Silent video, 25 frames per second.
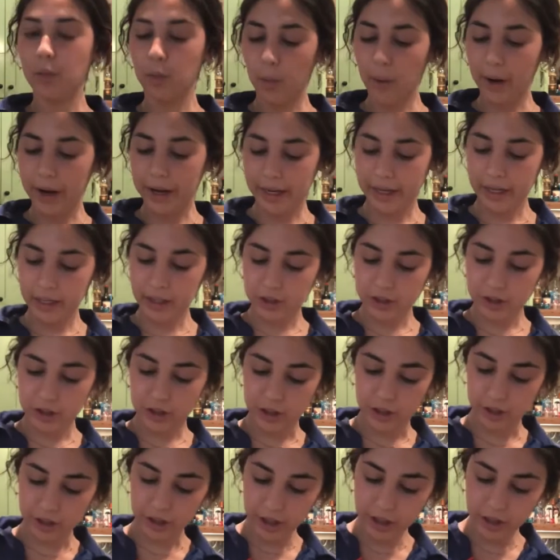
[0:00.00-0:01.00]
white
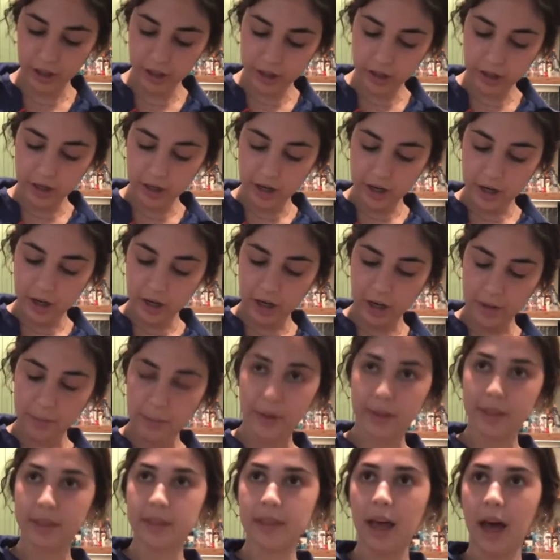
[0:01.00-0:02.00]
sugar. I'm gonna
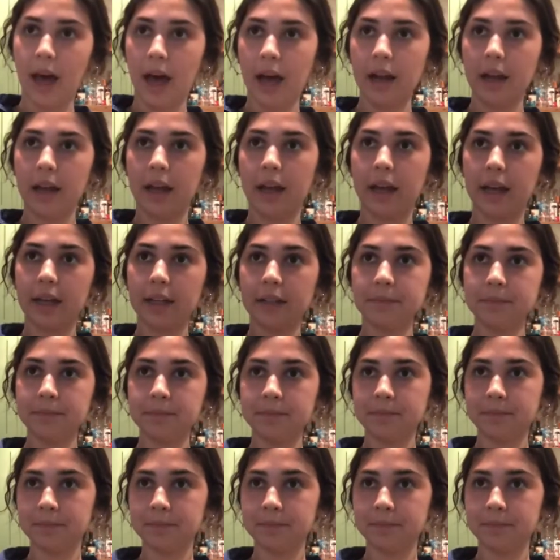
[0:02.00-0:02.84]
put that in.